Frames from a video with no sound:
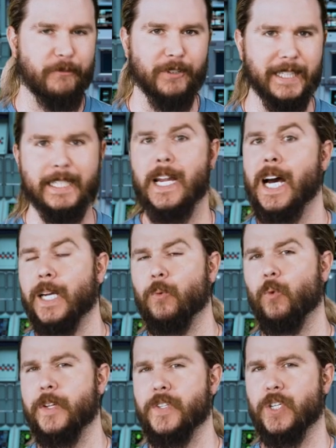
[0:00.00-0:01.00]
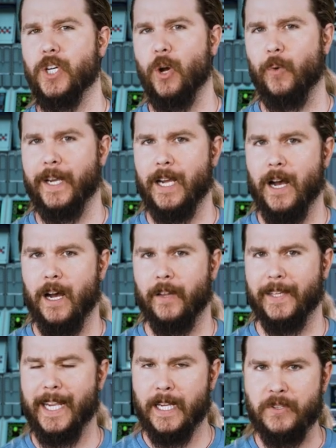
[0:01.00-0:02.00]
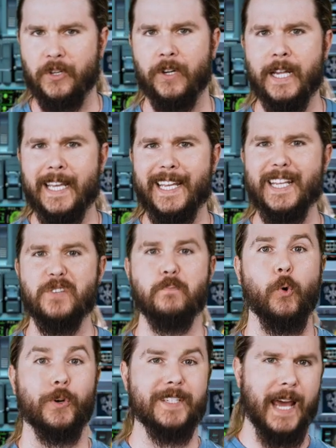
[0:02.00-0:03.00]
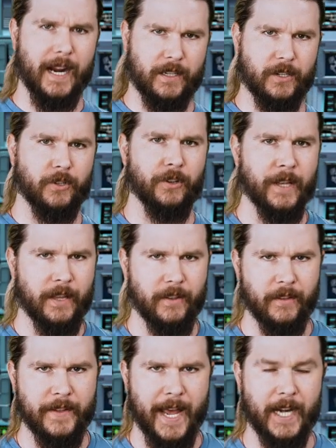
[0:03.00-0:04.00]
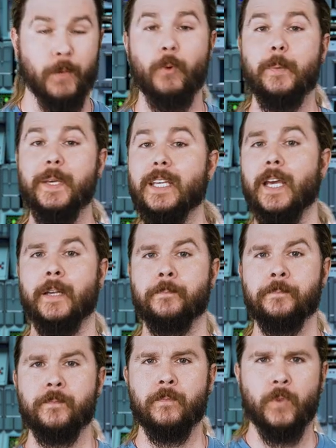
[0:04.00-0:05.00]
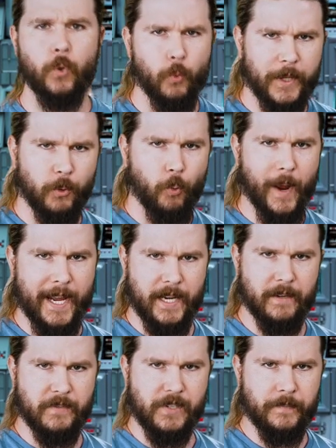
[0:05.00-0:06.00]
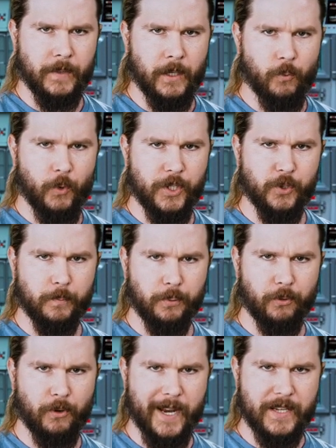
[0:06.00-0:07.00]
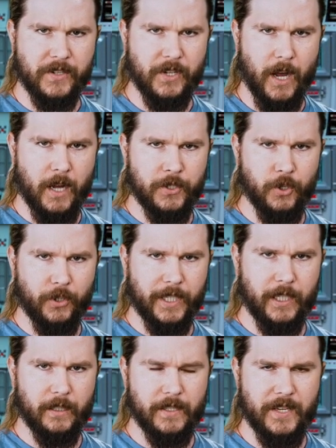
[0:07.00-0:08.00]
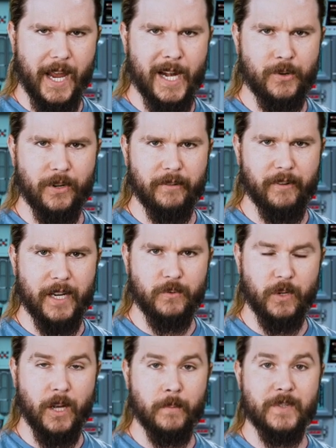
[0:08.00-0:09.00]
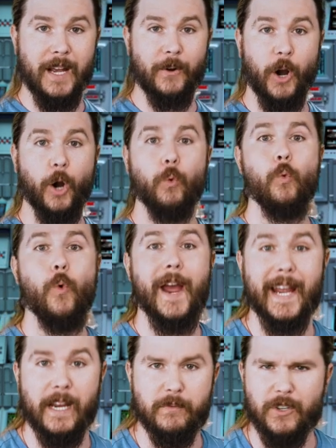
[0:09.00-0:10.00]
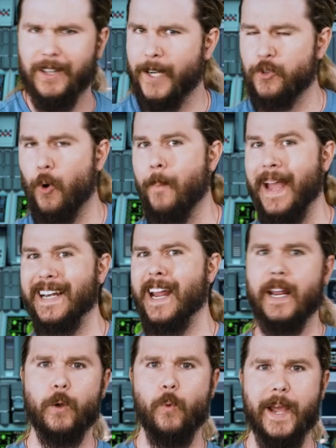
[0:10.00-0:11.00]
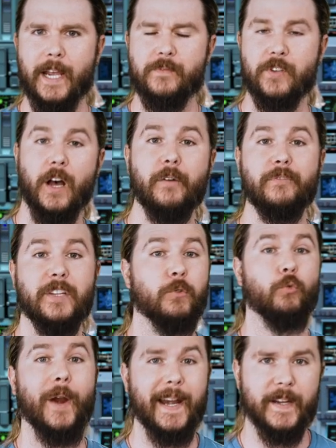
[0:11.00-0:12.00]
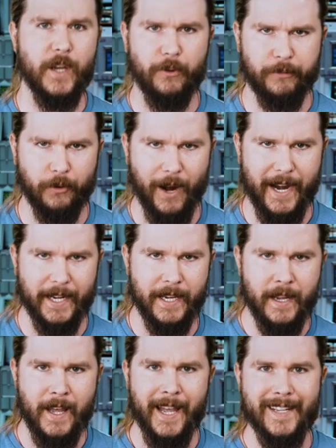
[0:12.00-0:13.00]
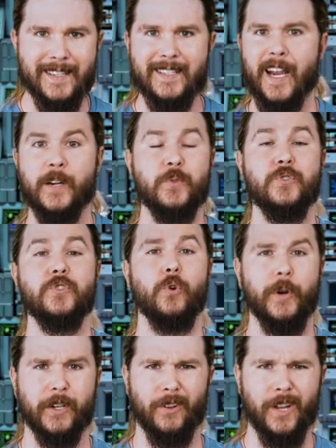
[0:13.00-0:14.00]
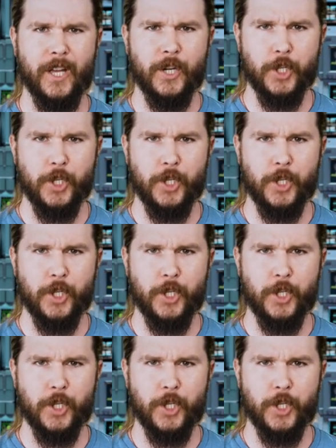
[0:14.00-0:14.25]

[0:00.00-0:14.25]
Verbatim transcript: definitely not what's going on. The answer is more technical than that, and we begin with waves. When you press on your keyless entry device, what comes out are waves, electromagnetic waves of the radio variety and sinusoidal